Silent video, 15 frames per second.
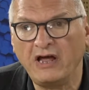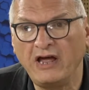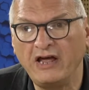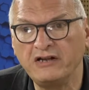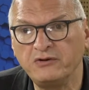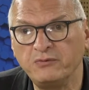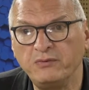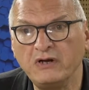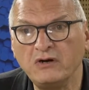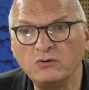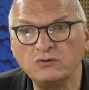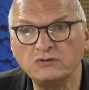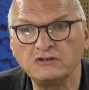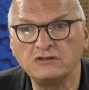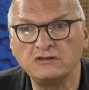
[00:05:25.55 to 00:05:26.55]
and we
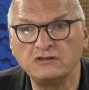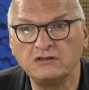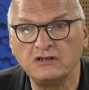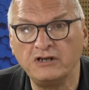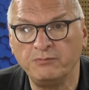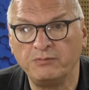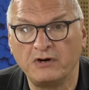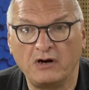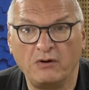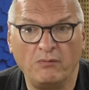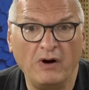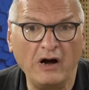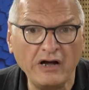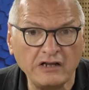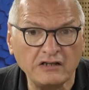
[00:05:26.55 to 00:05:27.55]
could sleep
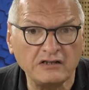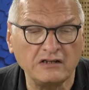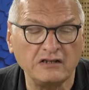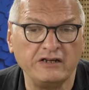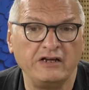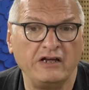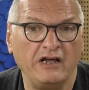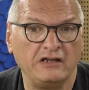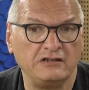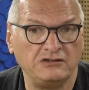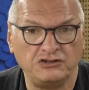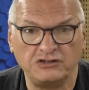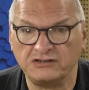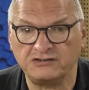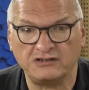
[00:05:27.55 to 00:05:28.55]
quietly and
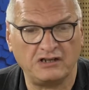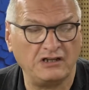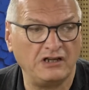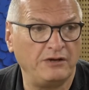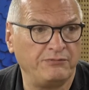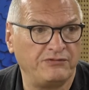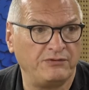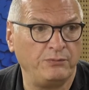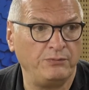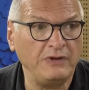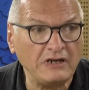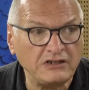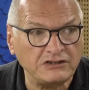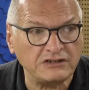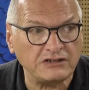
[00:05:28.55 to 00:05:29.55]
just claim the
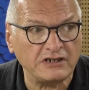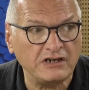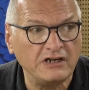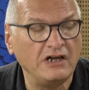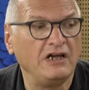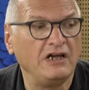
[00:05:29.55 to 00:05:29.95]
victory,